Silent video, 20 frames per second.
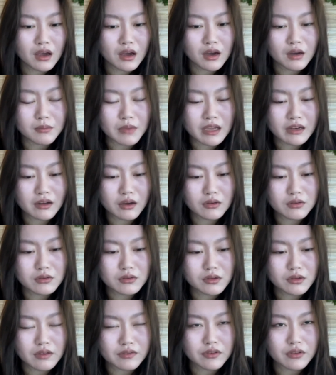And
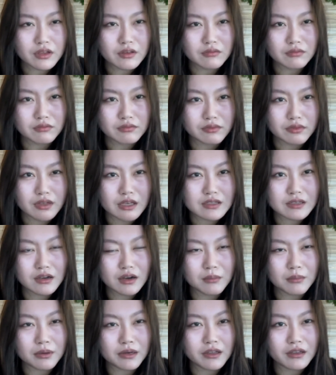also, if it's a
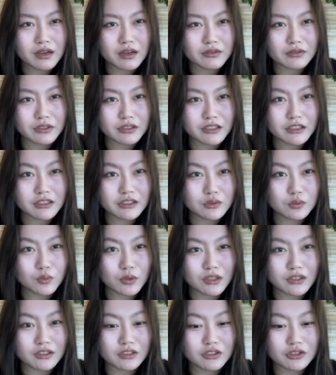company that really just
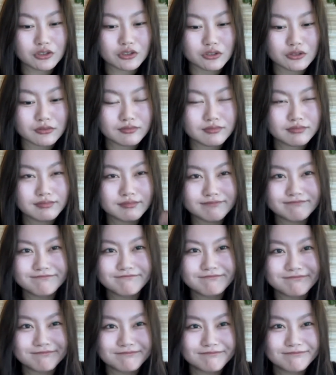wants to,
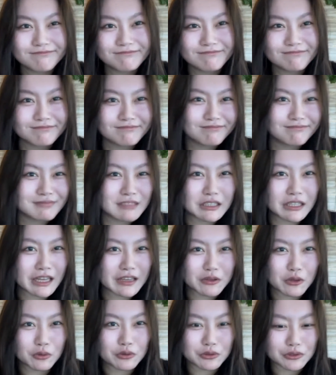they're like,
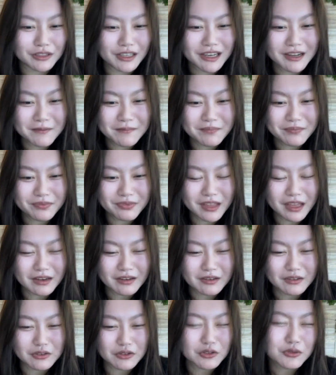don't do that,
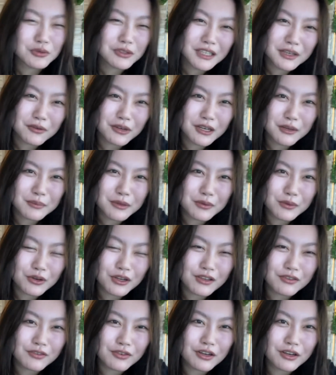then do you really want to be
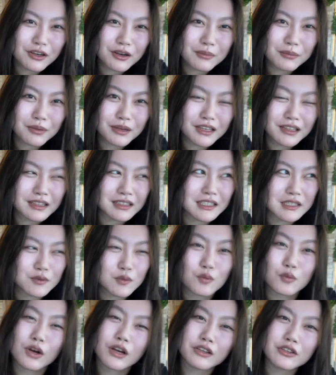working for a company that doesn't
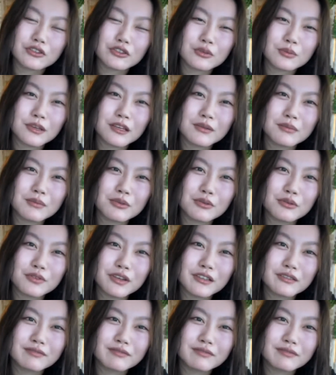want you to be improving?